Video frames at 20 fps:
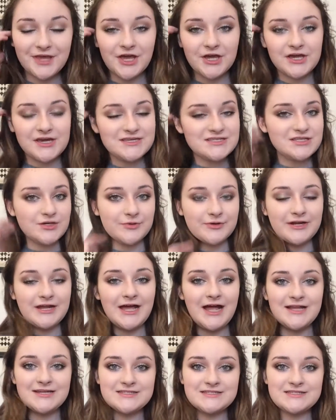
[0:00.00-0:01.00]
Okay, so I went
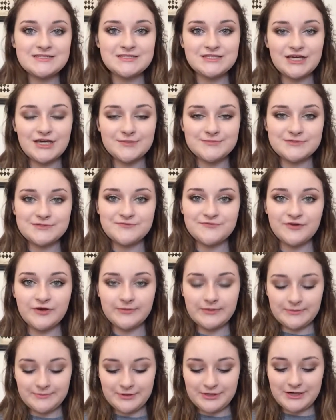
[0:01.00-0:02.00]
ahead and skipped
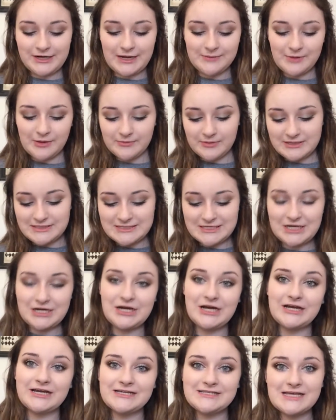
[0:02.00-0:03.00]
filming putting on my
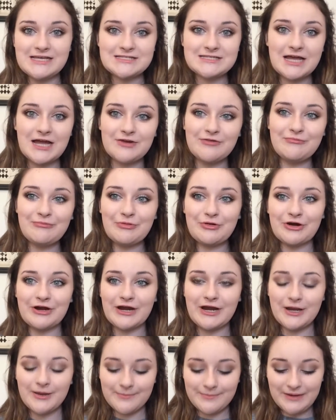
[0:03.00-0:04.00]
mascara because that's kind of
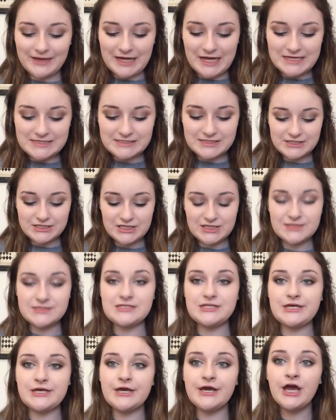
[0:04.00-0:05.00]
boring, but I use
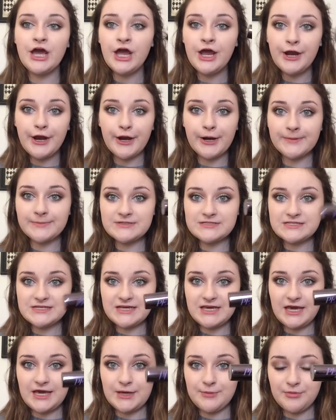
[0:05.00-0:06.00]
the Urban
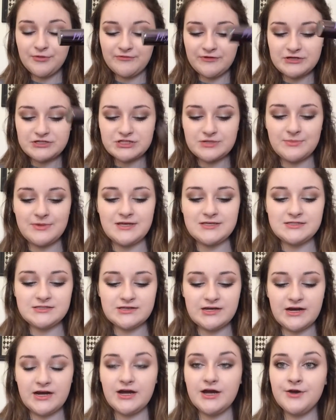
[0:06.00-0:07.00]
Decay Perversion
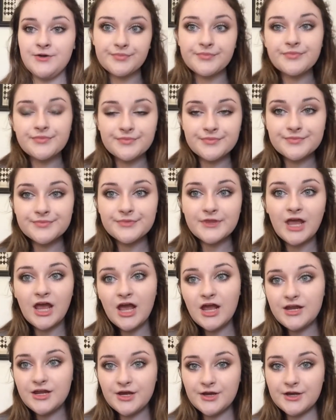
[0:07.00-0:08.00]
Mascara.
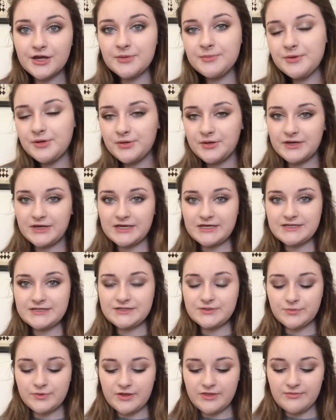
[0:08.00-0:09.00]
Now I'm going to be going
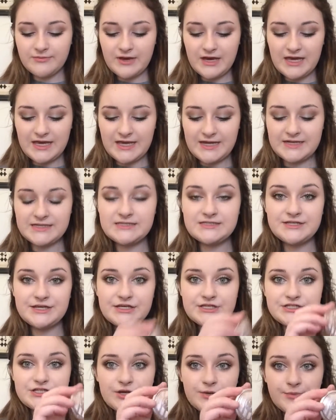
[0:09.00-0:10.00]
in with my
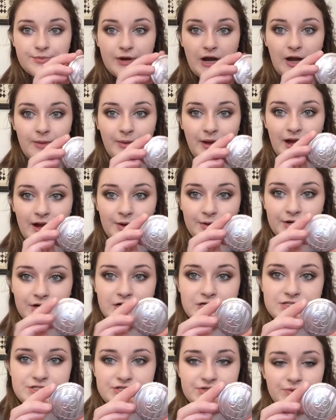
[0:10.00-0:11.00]
Anastasia Brow
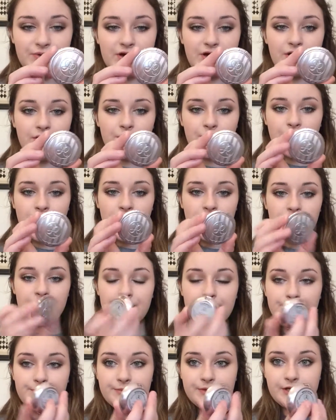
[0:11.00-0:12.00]
Powder Duo
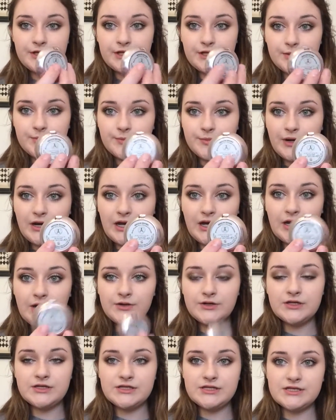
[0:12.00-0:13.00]
in medium
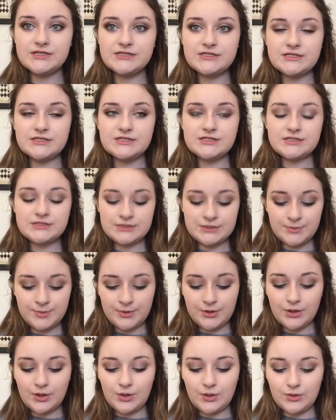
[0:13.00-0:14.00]
brown. This is
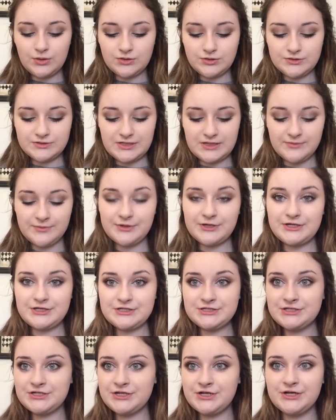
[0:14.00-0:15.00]
super old. I'm pretty
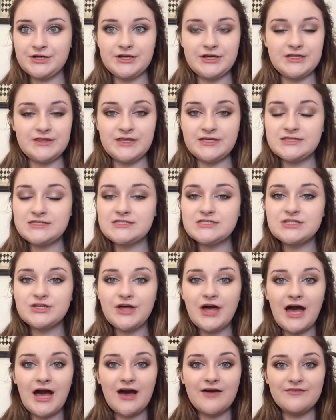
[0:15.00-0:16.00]
sure they still
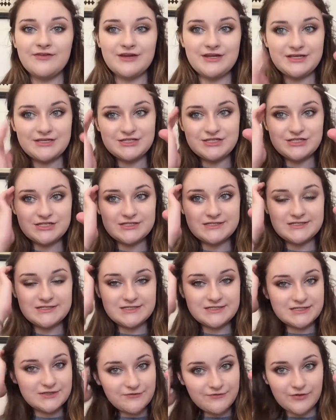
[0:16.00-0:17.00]
have it. It's
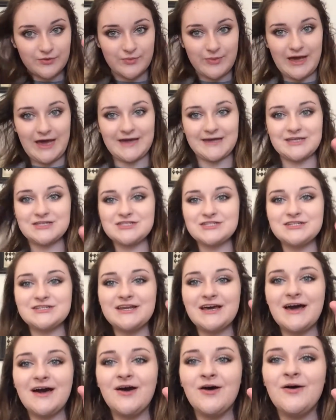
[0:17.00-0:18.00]
just different packaging
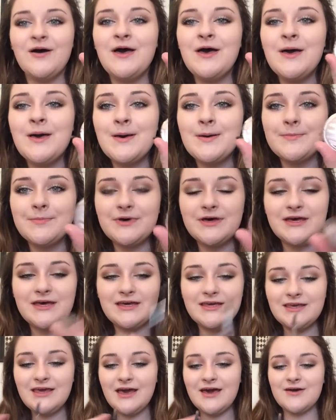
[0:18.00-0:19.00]
now. But
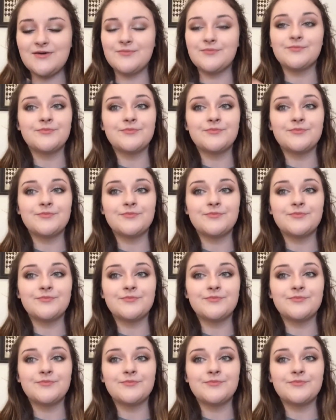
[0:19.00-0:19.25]
yeah.